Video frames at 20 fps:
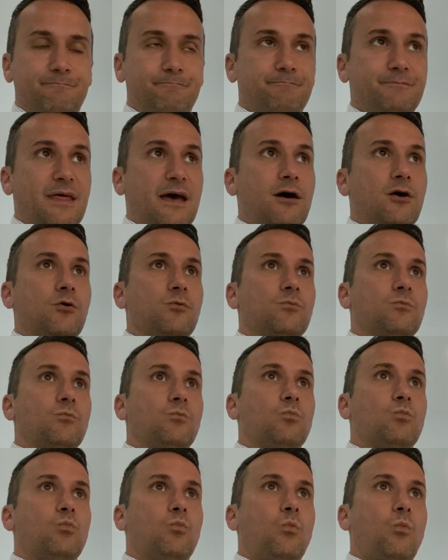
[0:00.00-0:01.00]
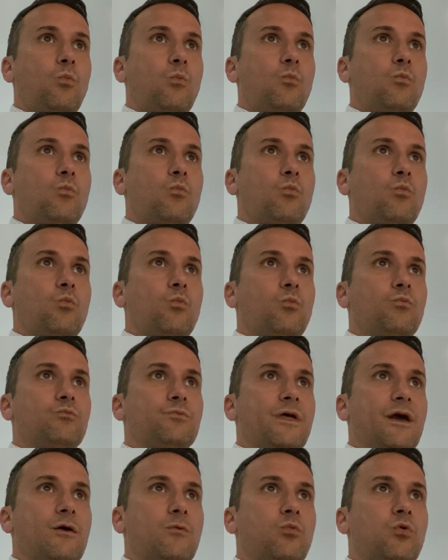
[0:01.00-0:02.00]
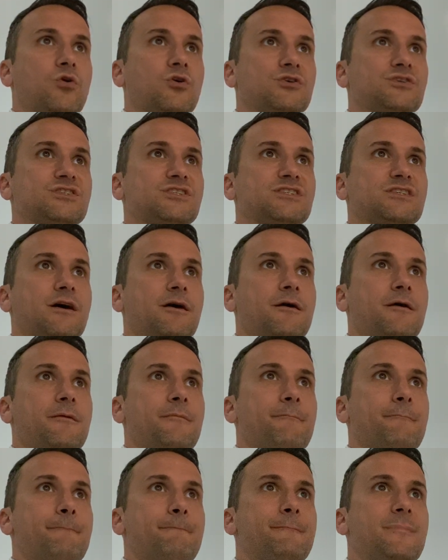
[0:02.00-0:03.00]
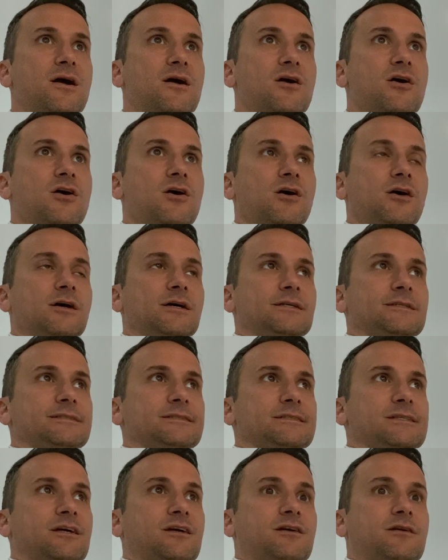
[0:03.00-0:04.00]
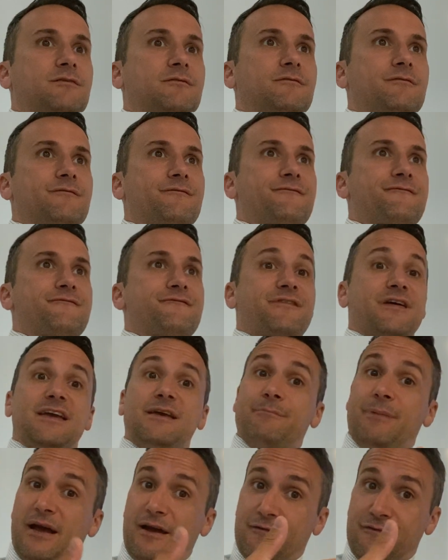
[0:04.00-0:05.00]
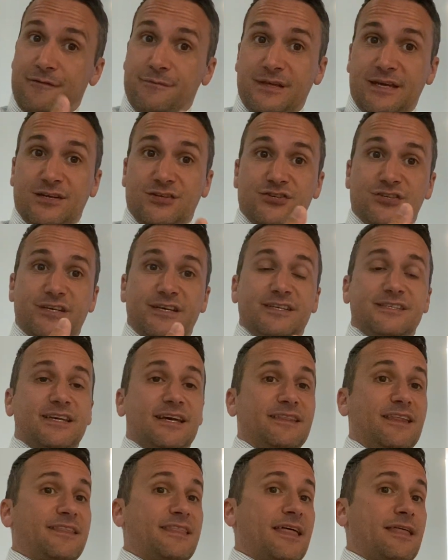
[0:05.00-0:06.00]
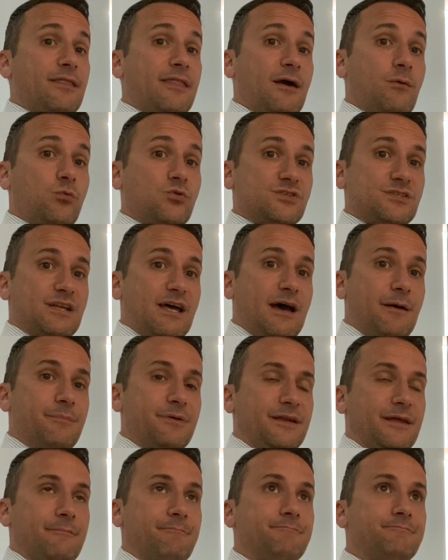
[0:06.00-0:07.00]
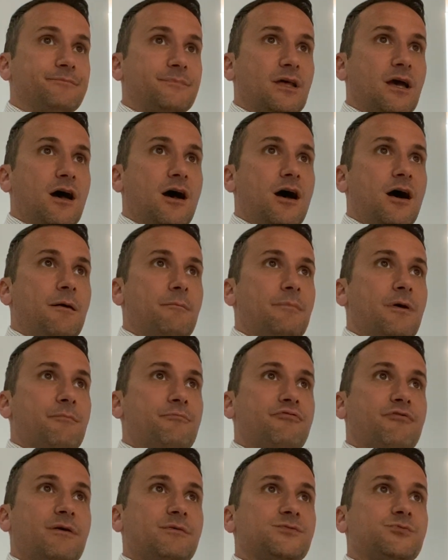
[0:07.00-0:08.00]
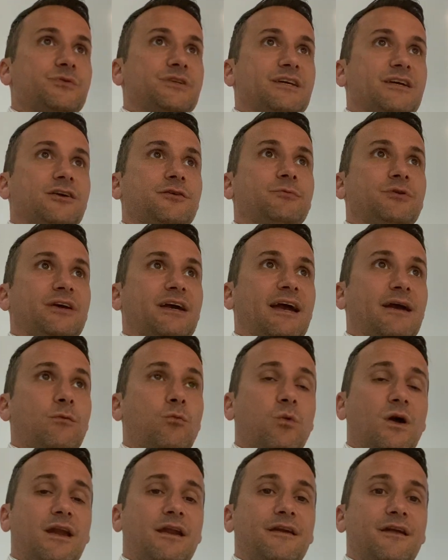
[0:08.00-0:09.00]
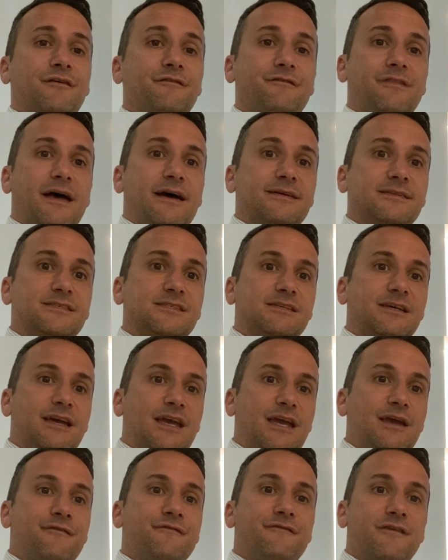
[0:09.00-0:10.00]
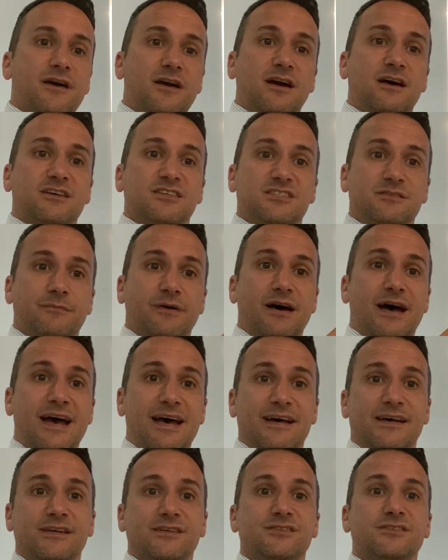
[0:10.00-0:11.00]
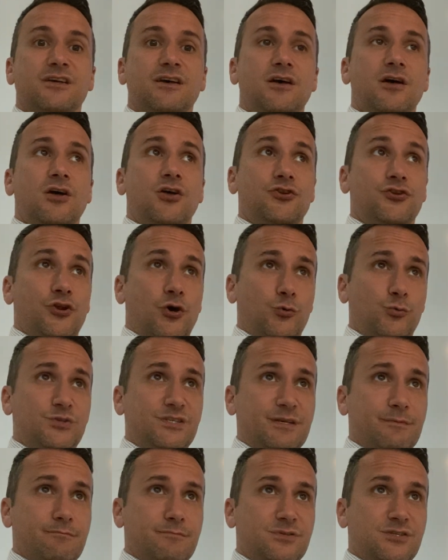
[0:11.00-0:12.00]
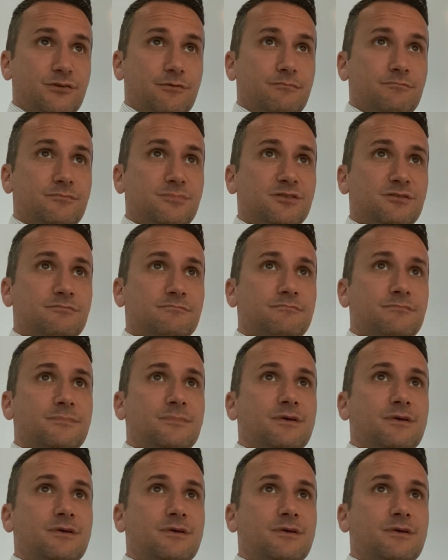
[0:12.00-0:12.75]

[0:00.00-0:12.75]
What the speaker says: Now, there was some feedback from the engineer saying that wasn't happening, but perhaps we didn't communicate well enough that if a customer has no symptoms,